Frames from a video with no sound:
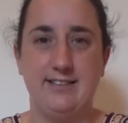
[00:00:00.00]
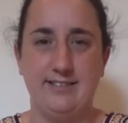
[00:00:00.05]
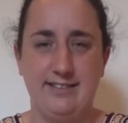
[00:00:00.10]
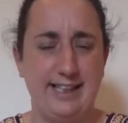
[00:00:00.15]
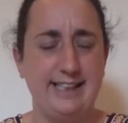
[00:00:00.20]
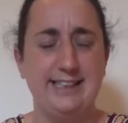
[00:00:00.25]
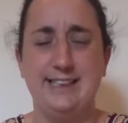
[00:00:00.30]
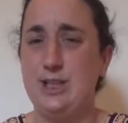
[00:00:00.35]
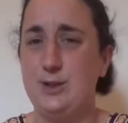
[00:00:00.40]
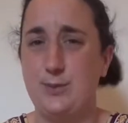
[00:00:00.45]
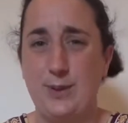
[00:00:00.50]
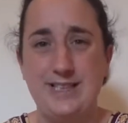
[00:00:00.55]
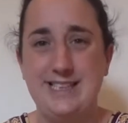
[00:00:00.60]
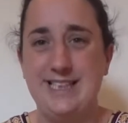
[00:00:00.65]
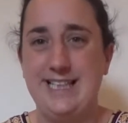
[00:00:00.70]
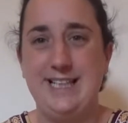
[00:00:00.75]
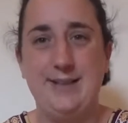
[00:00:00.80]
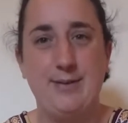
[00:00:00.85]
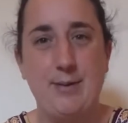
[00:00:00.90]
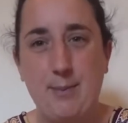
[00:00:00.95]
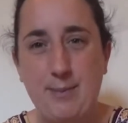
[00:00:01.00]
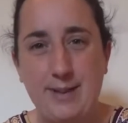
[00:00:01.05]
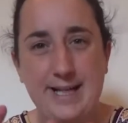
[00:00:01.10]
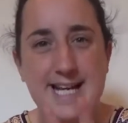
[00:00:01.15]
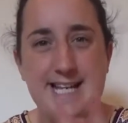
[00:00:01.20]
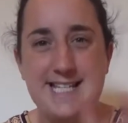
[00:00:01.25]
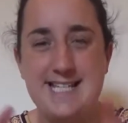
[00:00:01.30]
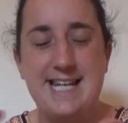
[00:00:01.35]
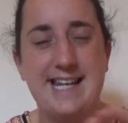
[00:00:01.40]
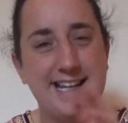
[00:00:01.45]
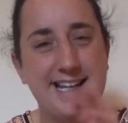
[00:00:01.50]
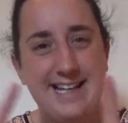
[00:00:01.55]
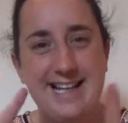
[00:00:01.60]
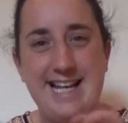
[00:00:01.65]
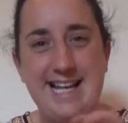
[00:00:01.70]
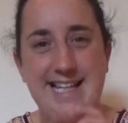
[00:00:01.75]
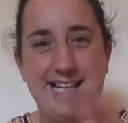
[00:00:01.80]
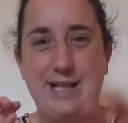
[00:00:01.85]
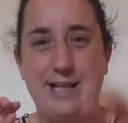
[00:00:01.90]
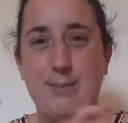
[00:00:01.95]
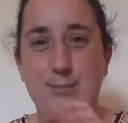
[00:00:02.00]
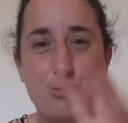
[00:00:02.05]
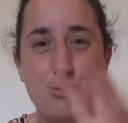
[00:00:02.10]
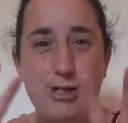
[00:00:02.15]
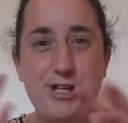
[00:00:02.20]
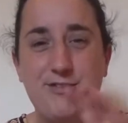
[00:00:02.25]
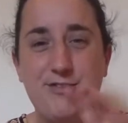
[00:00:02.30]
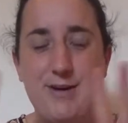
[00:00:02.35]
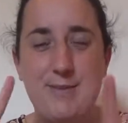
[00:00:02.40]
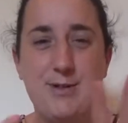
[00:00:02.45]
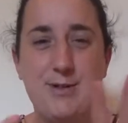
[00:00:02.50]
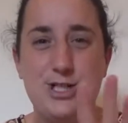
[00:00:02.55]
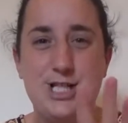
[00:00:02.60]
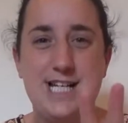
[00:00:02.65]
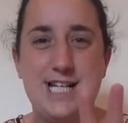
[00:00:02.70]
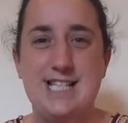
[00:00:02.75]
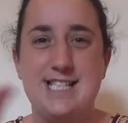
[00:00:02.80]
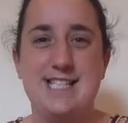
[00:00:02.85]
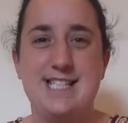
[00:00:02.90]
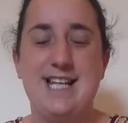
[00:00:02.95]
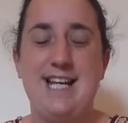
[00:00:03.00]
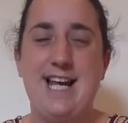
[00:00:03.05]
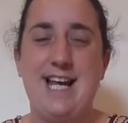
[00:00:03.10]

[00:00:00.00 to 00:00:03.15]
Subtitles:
19, 20, he appears in little brief images